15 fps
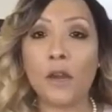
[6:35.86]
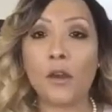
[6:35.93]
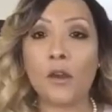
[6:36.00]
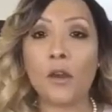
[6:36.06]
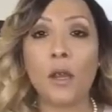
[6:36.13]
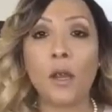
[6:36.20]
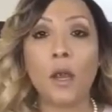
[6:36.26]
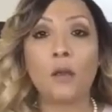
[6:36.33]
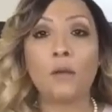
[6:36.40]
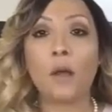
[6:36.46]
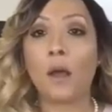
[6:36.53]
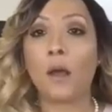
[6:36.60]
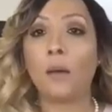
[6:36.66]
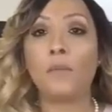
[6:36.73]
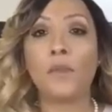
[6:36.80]
what
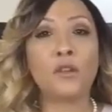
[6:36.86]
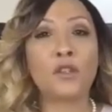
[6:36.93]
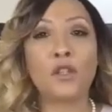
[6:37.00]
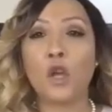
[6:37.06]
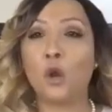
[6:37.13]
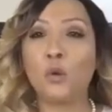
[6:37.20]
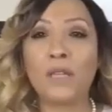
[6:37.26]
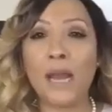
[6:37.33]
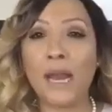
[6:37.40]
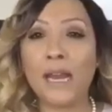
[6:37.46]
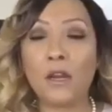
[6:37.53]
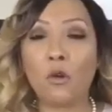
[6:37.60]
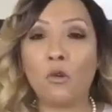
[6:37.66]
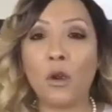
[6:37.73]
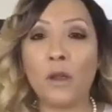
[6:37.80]
Ryan was trying to
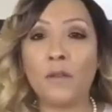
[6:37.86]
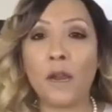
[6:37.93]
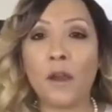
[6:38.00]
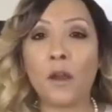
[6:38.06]
do